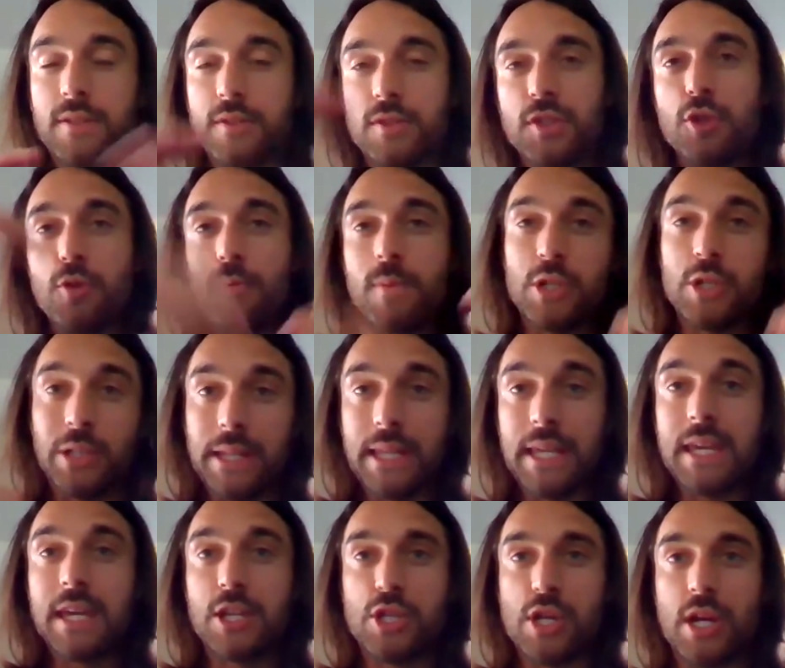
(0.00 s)
There's too much
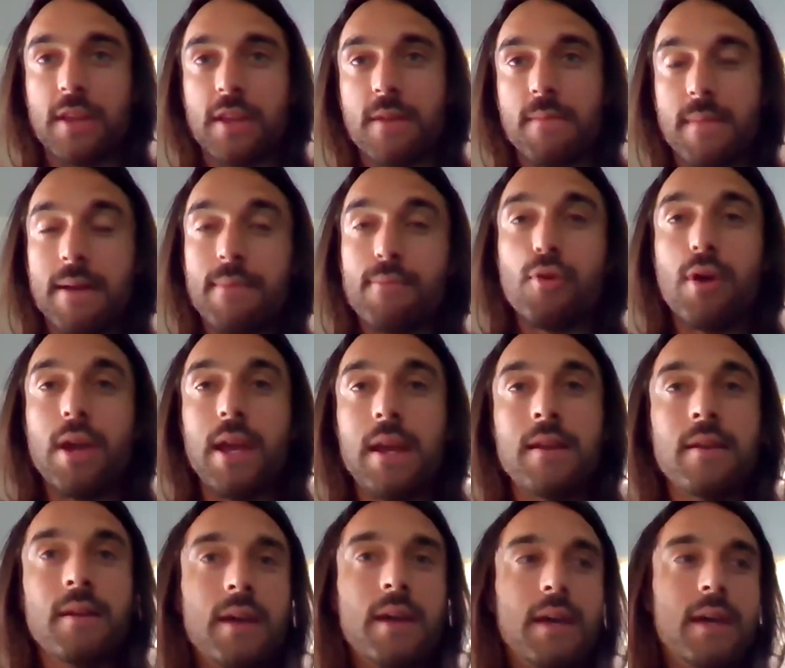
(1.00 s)
leakage out of the membrane.
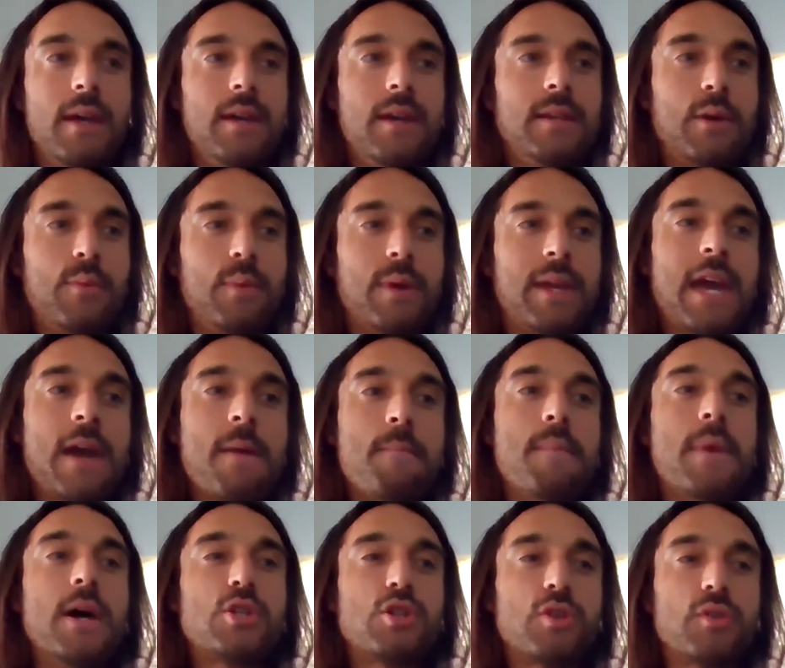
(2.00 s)
Now, we can't
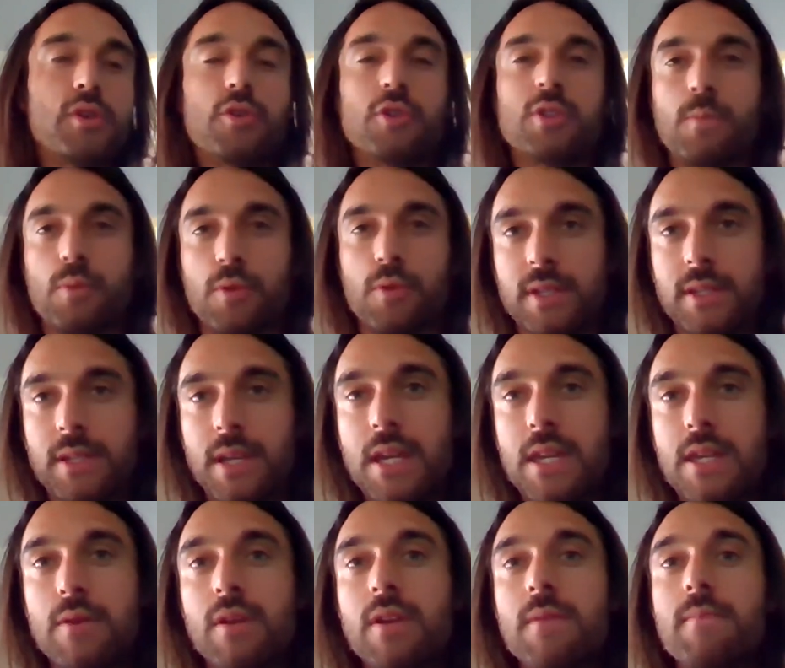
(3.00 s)
measure those per se.
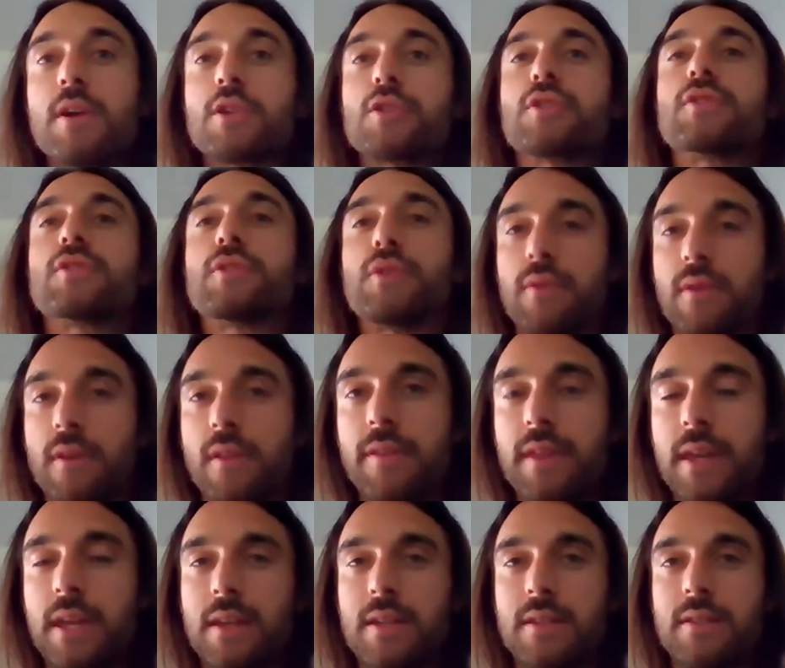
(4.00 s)
You can measure certain
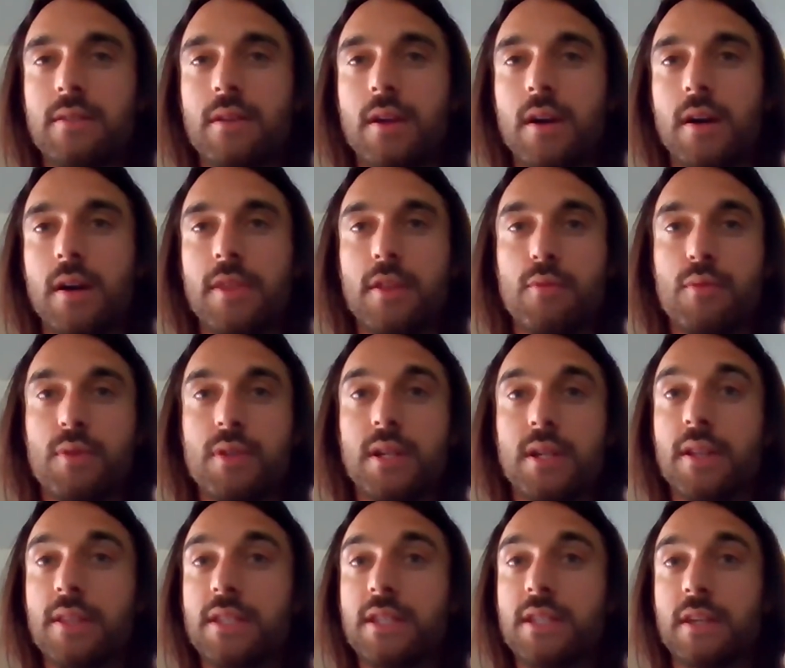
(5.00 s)
things on the
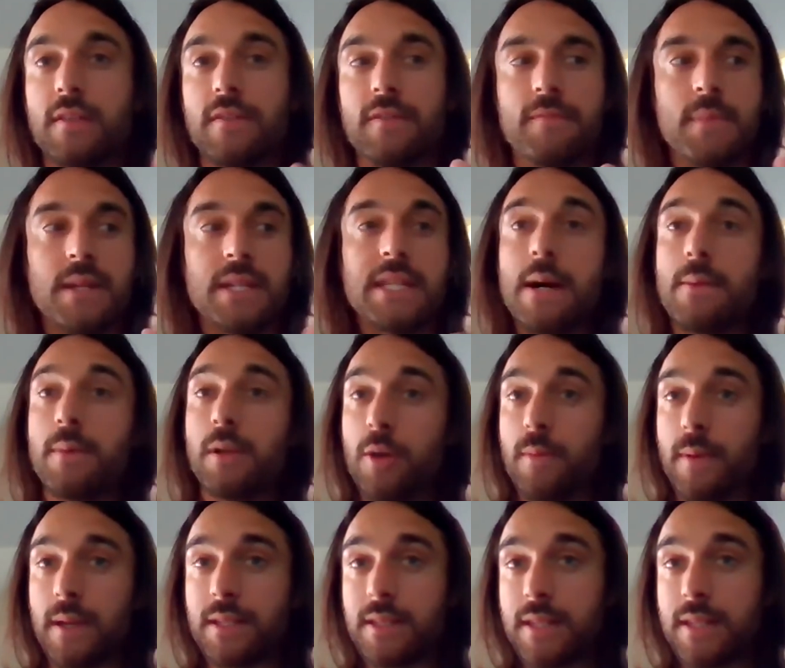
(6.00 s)
results of
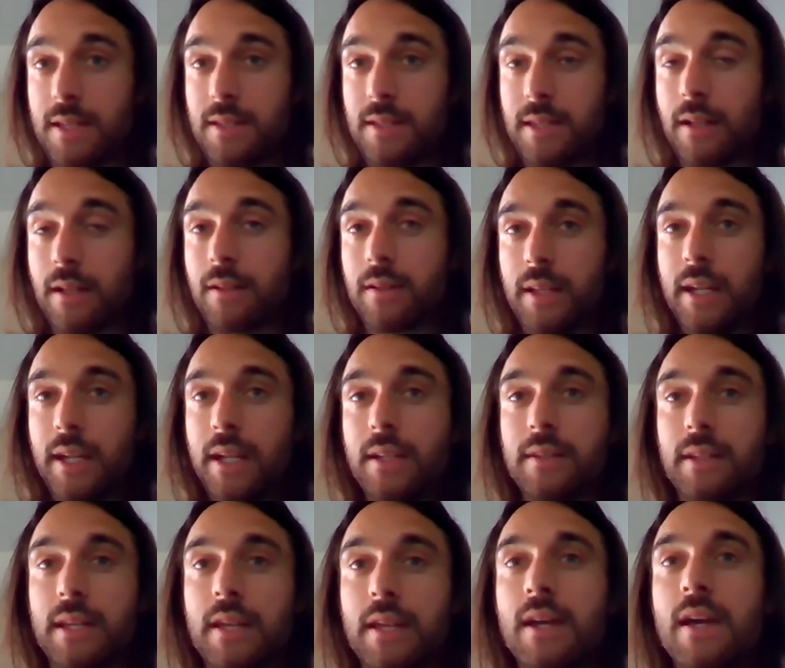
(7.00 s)
metabolomics testing
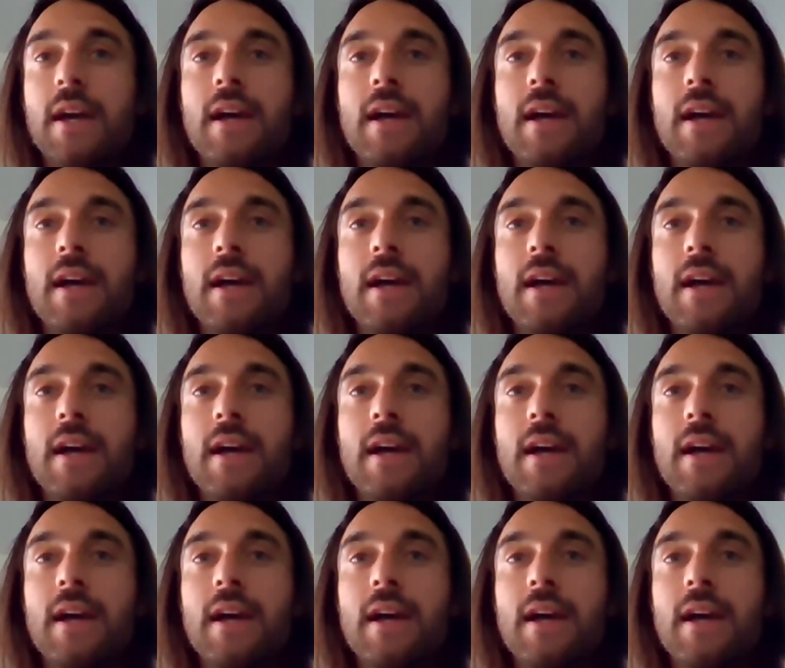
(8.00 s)
clinically.